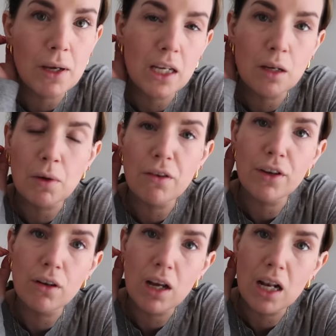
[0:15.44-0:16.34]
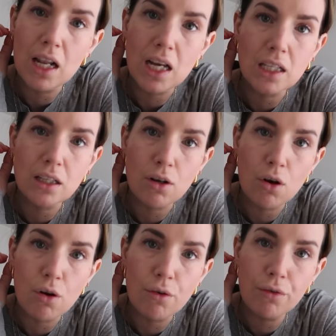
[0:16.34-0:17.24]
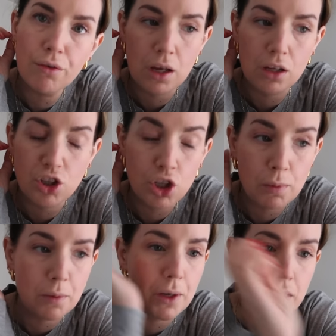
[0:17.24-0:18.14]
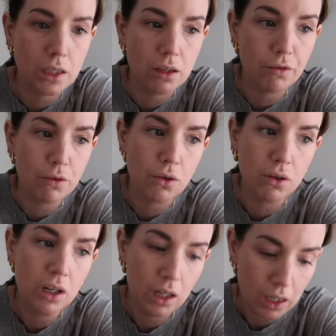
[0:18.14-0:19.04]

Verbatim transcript: making me feel like less of a stupid person for